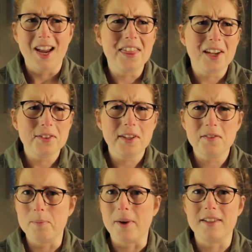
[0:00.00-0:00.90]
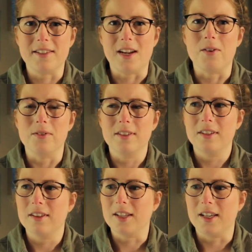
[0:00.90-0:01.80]
And they also have the best sound.
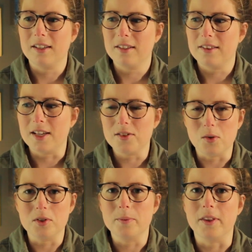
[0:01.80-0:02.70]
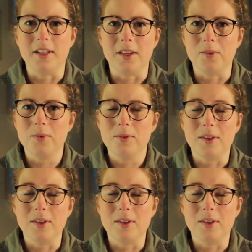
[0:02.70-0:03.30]
Like, that's ultimately,